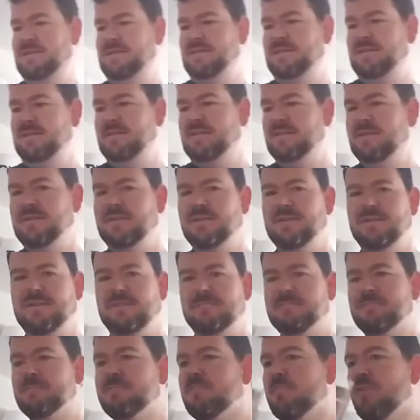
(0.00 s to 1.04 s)

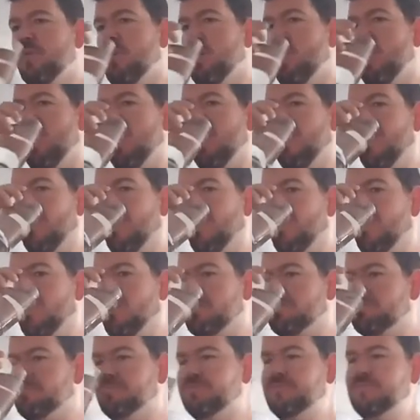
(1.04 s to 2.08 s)

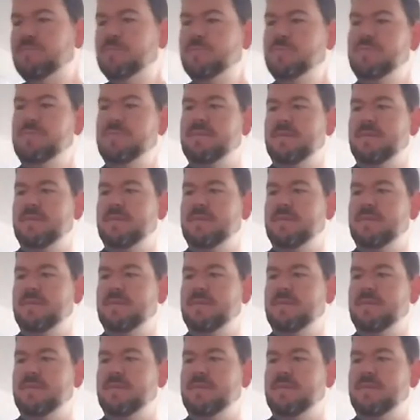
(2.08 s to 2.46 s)
Nothing is said.